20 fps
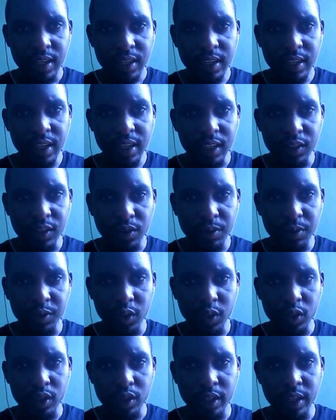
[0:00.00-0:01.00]
dx from
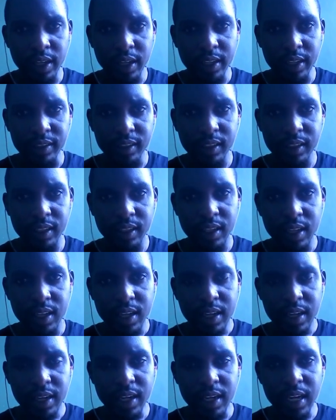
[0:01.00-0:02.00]
0 to L as
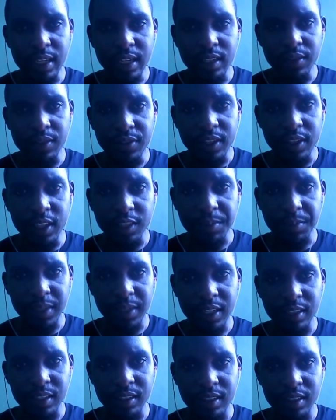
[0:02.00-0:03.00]
negative ts
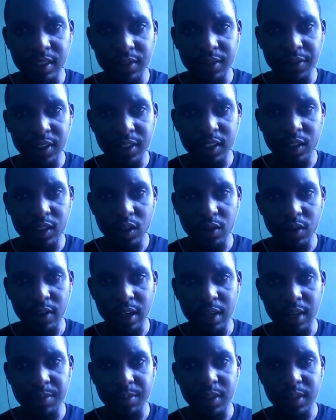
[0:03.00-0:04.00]
minus t infinity over
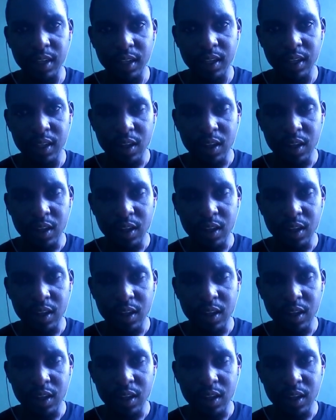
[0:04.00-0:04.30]
lambda,